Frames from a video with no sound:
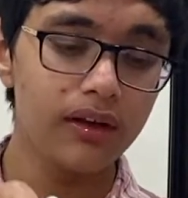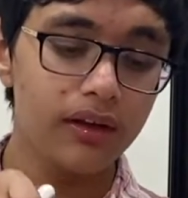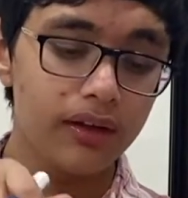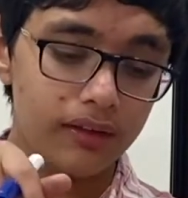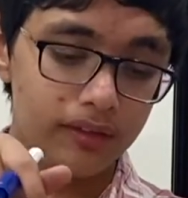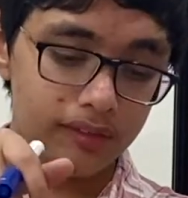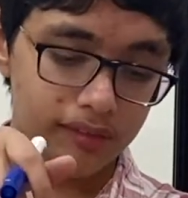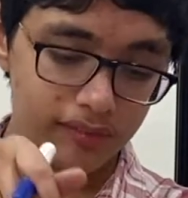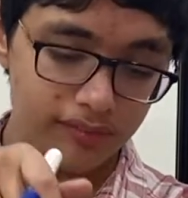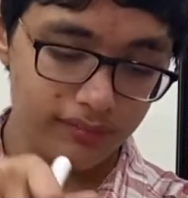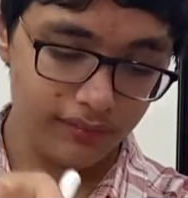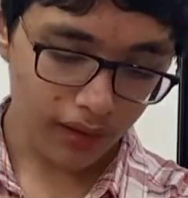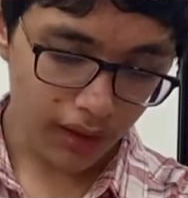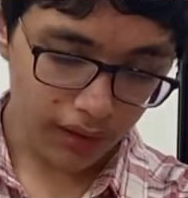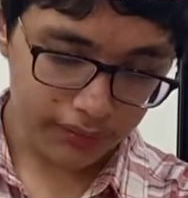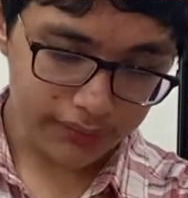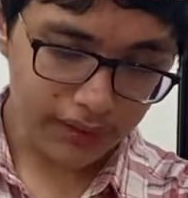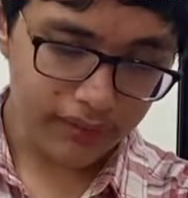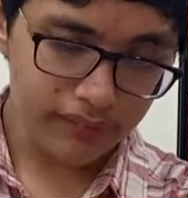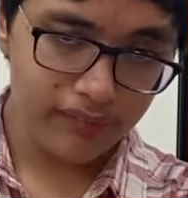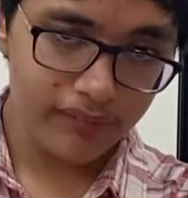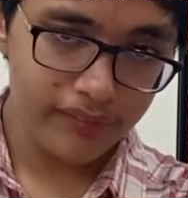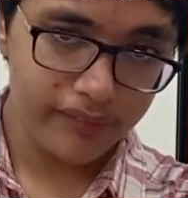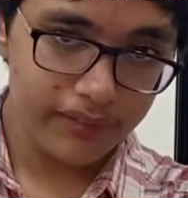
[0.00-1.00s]
started
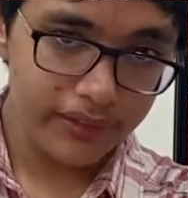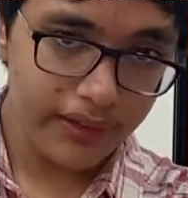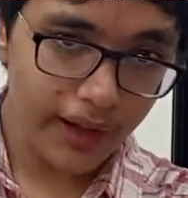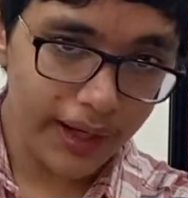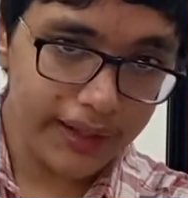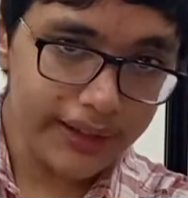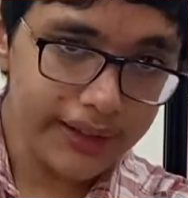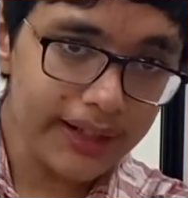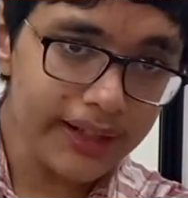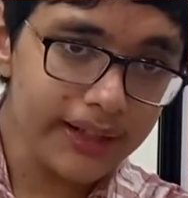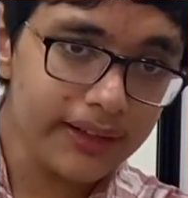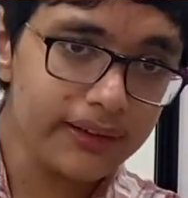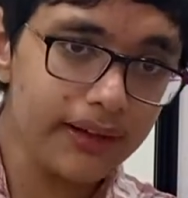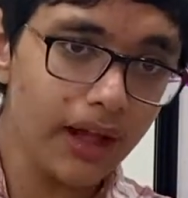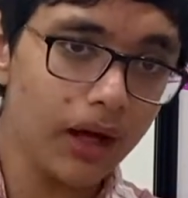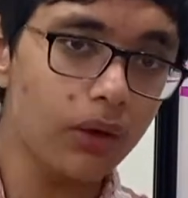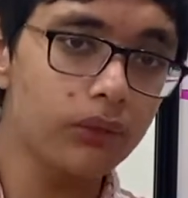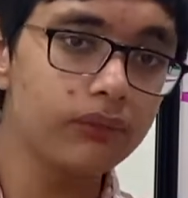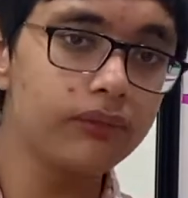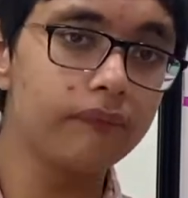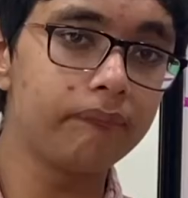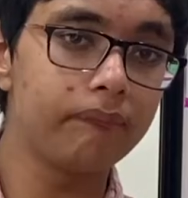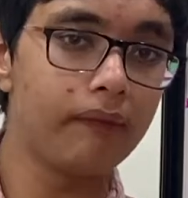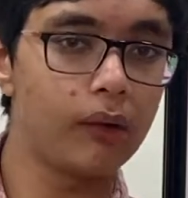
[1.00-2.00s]
sliding down
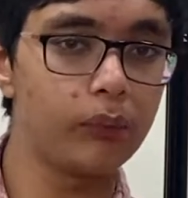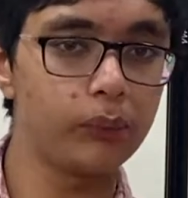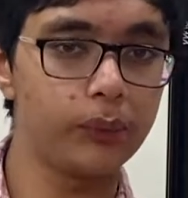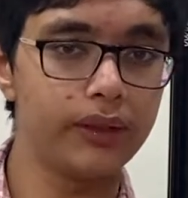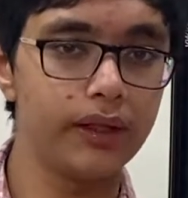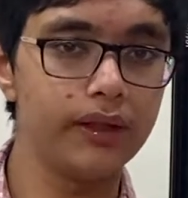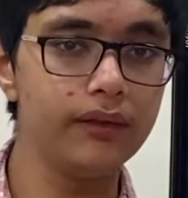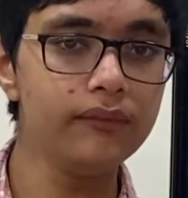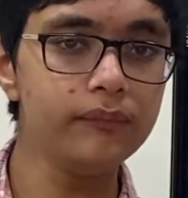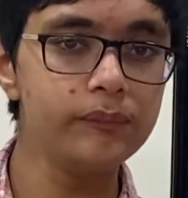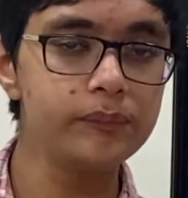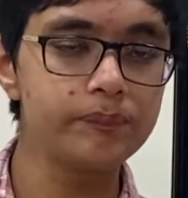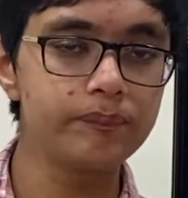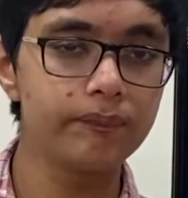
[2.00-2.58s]
the mountain